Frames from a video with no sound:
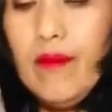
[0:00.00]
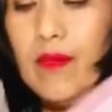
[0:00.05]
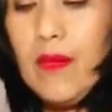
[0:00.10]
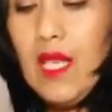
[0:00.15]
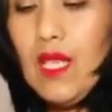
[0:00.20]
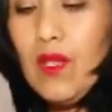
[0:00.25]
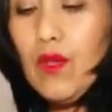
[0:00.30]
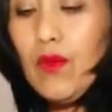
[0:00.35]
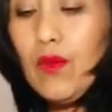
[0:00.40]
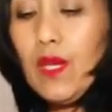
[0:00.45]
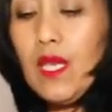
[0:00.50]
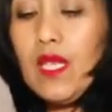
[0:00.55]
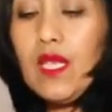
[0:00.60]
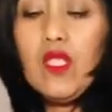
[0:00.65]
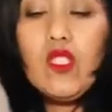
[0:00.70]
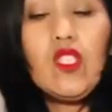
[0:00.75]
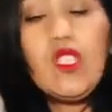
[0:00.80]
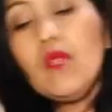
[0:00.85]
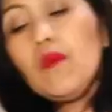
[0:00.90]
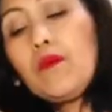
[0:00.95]
it's
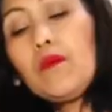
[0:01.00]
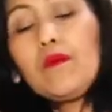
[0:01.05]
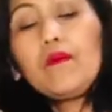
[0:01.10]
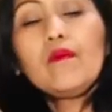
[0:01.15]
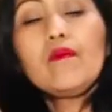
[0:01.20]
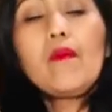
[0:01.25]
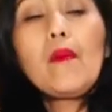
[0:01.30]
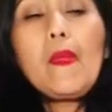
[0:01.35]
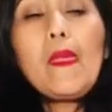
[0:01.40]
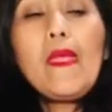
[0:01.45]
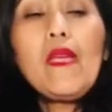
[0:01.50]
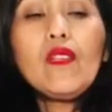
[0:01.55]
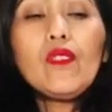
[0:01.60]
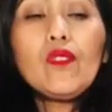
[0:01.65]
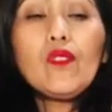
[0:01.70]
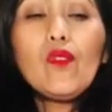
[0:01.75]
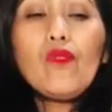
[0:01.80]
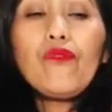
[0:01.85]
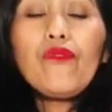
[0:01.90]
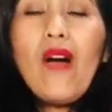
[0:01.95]
really cheap.
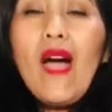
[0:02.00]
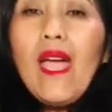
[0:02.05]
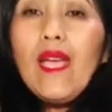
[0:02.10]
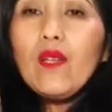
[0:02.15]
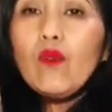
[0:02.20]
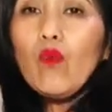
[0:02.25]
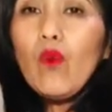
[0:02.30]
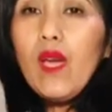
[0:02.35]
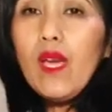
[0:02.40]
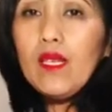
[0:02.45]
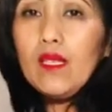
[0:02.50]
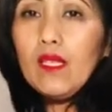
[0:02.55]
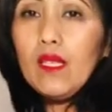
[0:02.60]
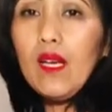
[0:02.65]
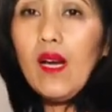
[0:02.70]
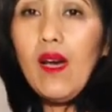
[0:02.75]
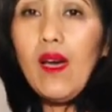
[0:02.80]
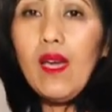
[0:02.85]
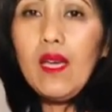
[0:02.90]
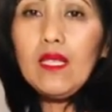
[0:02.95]
So find ways,
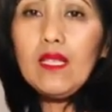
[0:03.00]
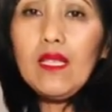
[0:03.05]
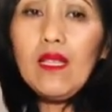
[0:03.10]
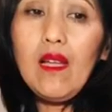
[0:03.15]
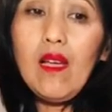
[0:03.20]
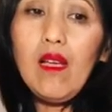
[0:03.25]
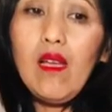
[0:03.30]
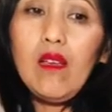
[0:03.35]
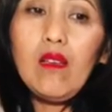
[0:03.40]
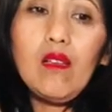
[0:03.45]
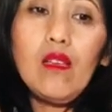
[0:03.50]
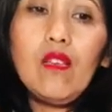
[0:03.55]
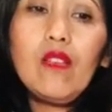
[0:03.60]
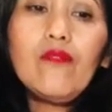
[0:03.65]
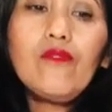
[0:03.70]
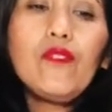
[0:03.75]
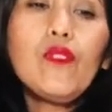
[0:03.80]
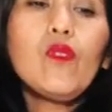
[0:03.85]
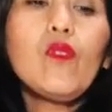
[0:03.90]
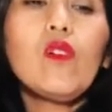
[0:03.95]
guys, like
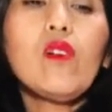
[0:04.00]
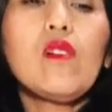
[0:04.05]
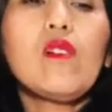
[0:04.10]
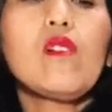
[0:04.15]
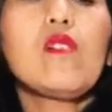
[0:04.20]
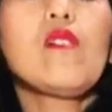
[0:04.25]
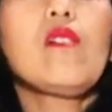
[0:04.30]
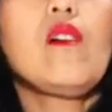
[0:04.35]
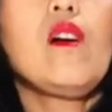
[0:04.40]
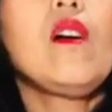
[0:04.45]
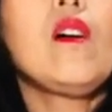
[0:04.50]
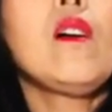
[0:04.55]
if you are